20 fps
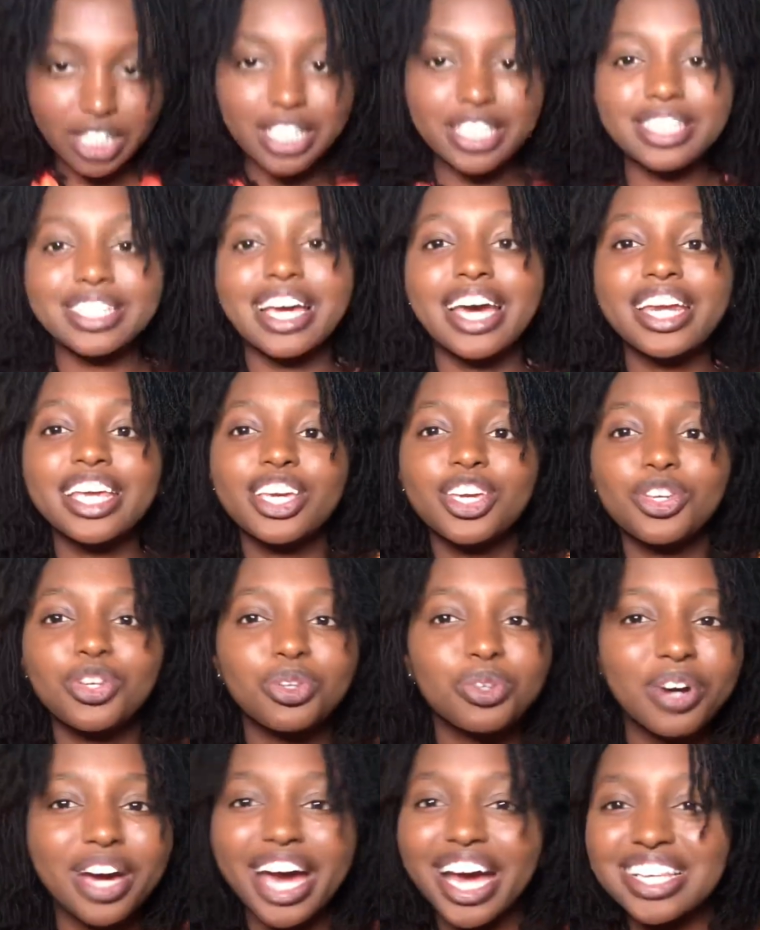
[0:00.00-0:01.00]
Yani, you
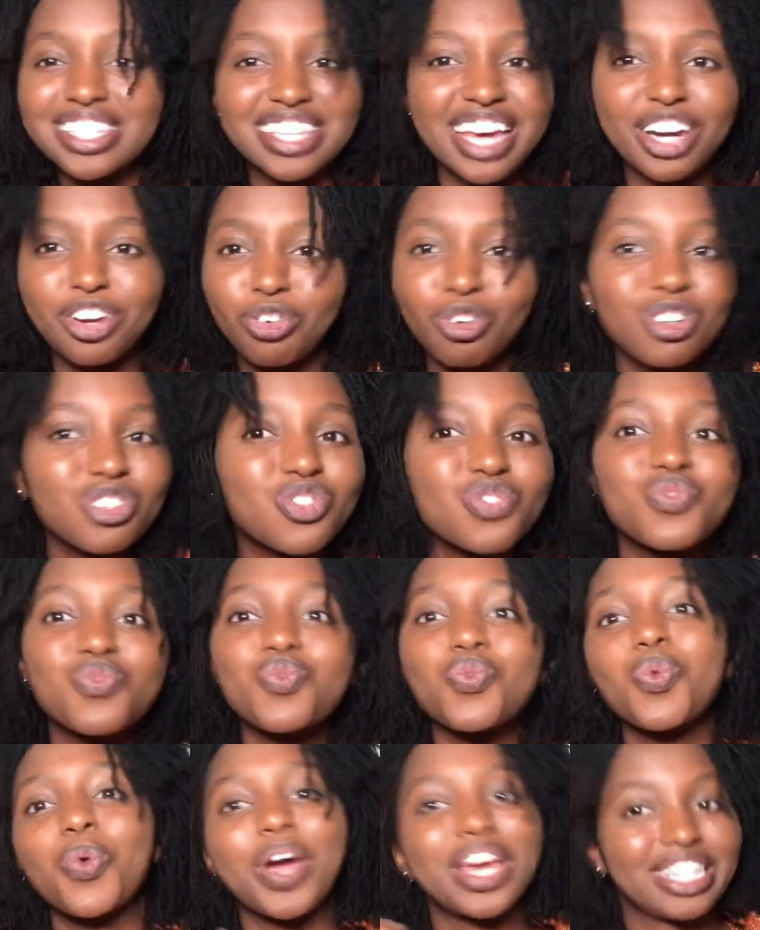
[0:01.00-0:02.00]
guys are not
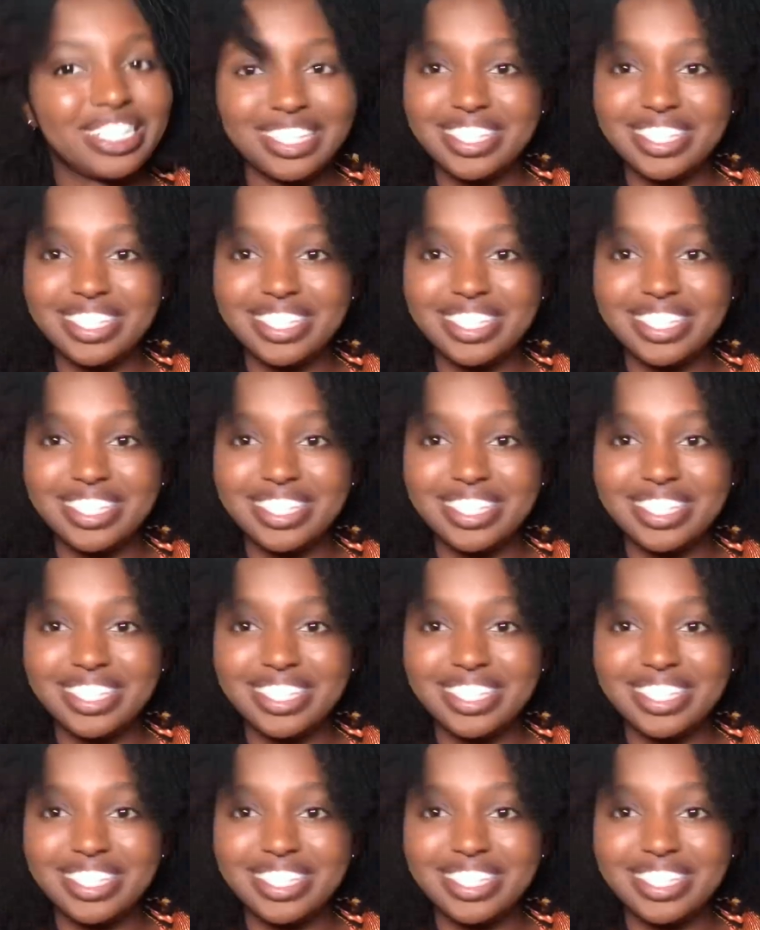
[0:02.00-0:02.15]
ready.